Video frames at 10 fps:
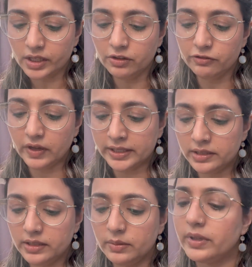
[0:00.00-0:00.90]

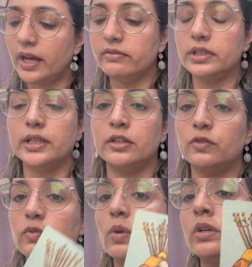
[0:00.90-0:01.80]
Finally, we have the Ten
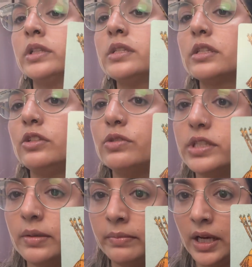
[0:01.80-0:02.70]
of Wands. You
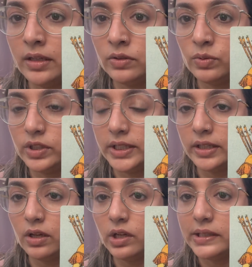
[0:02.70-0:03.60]
see a man
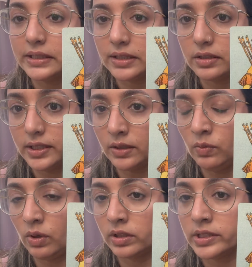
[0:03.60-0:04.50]
holding 10
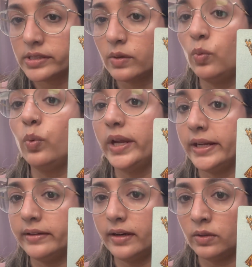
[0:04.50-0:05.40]
wands,
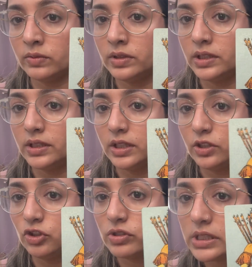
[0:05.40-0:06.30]
weighed down.
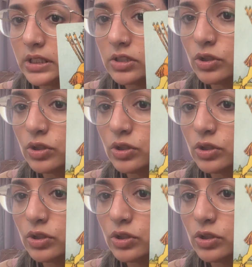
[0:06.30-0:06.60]
You see his